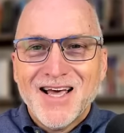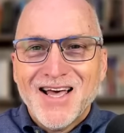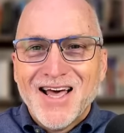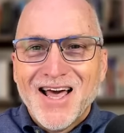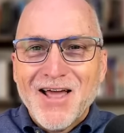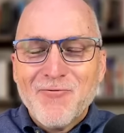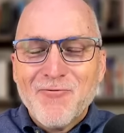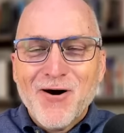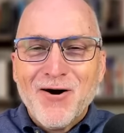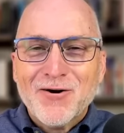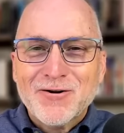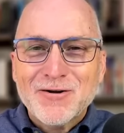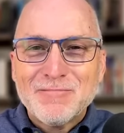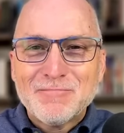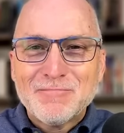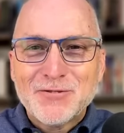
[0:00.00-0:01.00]
Hey,
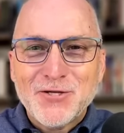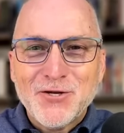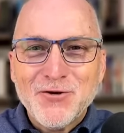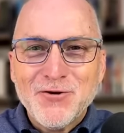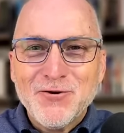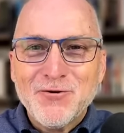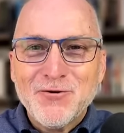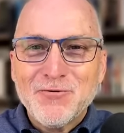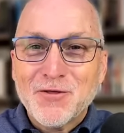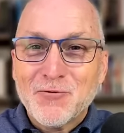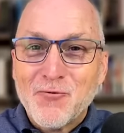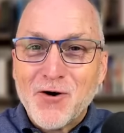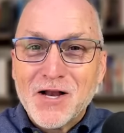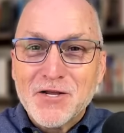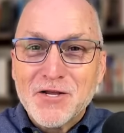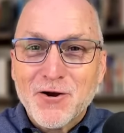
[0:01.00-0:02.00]
welcome to the
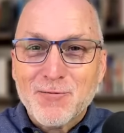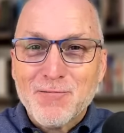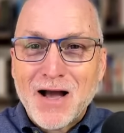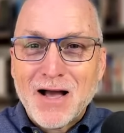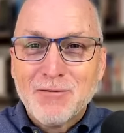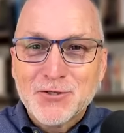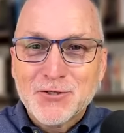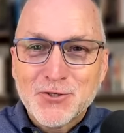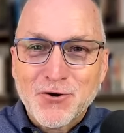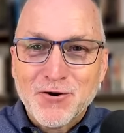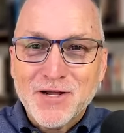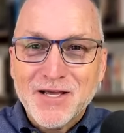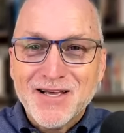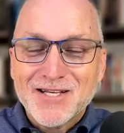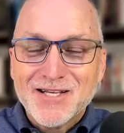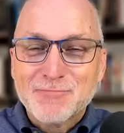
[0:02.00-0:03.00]
one-year Bible
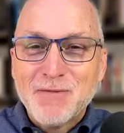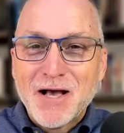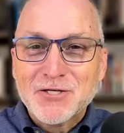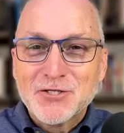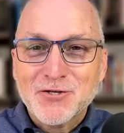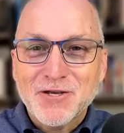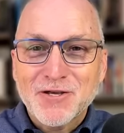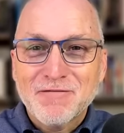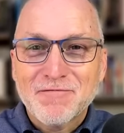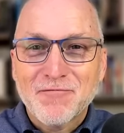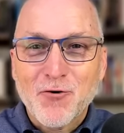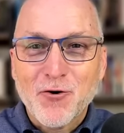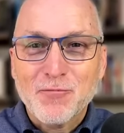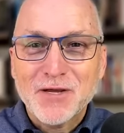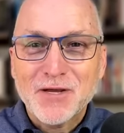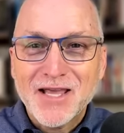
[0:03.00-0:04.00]
journey, especially
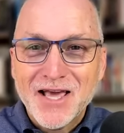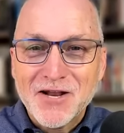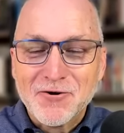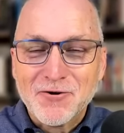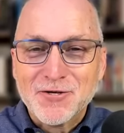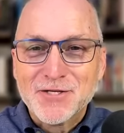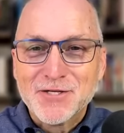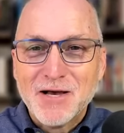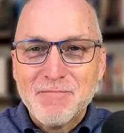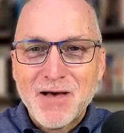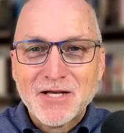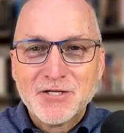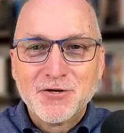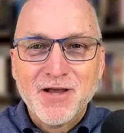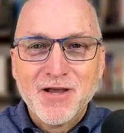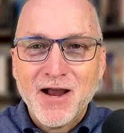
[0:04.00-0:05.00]
for beginners. I'm
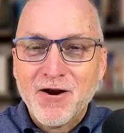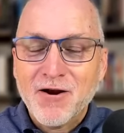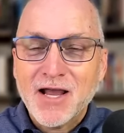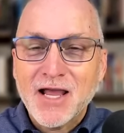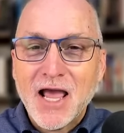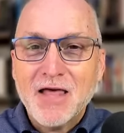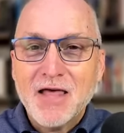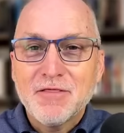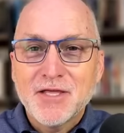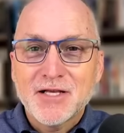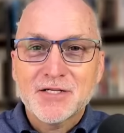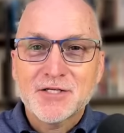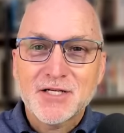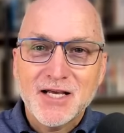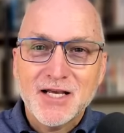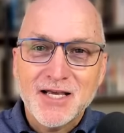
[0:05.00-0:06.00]
Pastor Cary, and
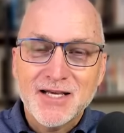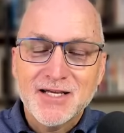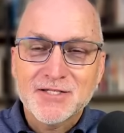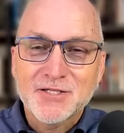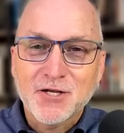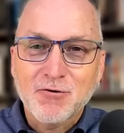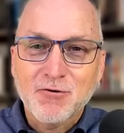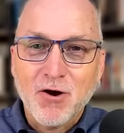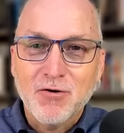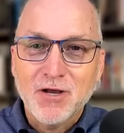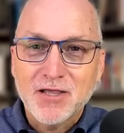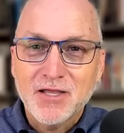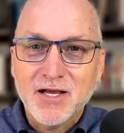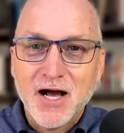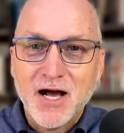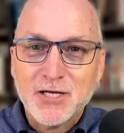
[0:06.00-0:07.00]
this is the Growing in
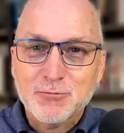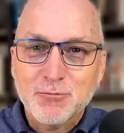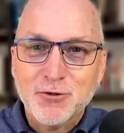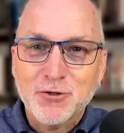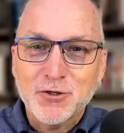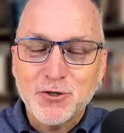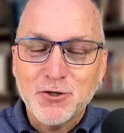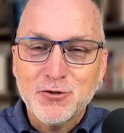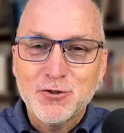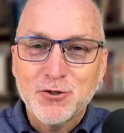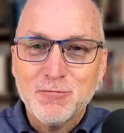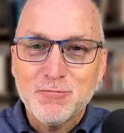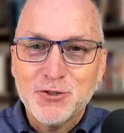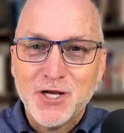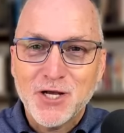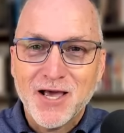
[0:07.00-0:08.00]
the Gospel
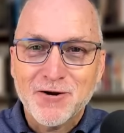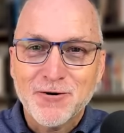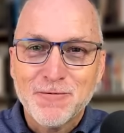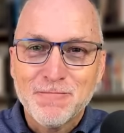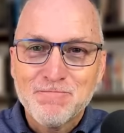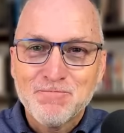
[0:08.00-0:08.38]
YouTube channel.